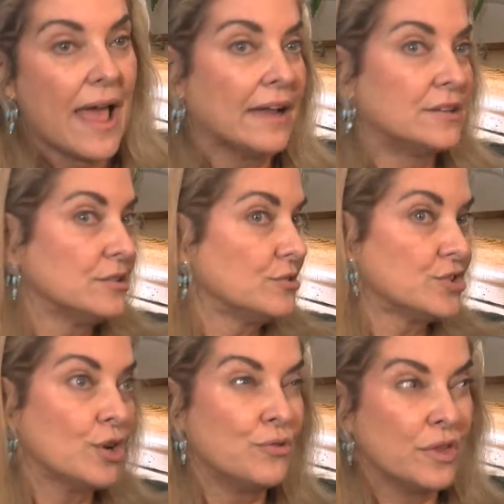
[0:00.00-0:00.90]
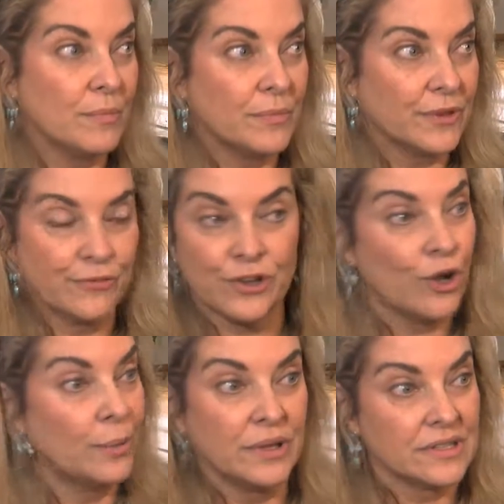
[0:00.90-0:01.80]
and to show them the
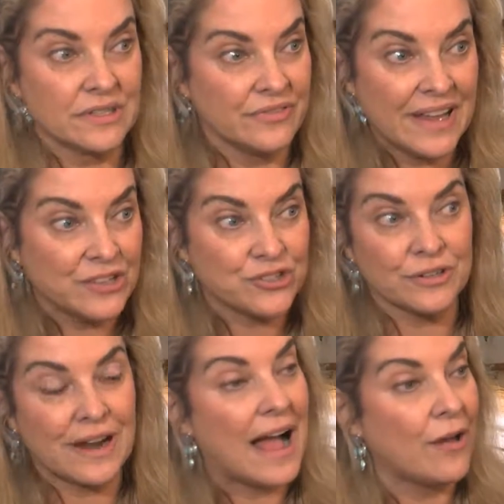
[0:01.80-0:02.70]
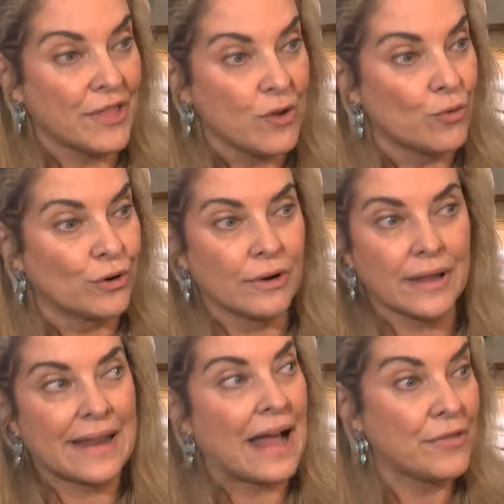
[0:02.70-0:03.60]
phenomena of nature and how they
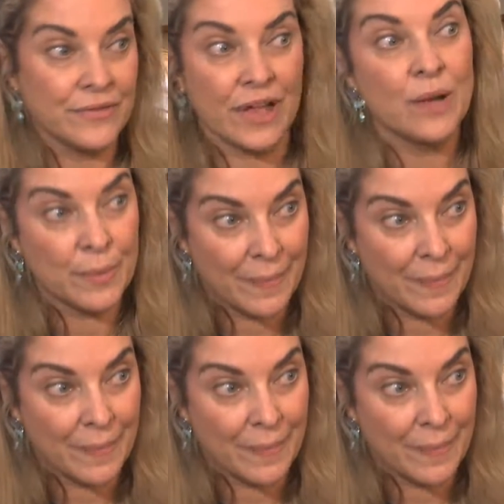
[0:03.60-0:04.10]
work and how they've come